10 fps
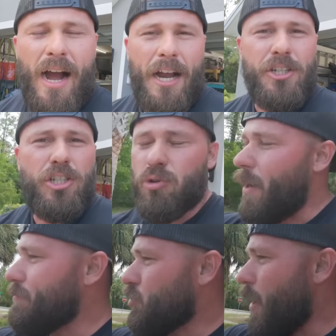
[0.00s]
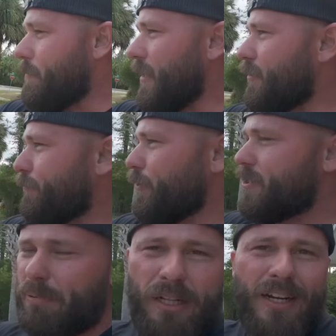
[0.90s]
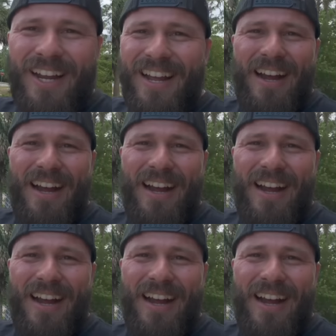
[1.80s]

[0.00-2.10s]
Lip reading: I just swapped out the freeze plug.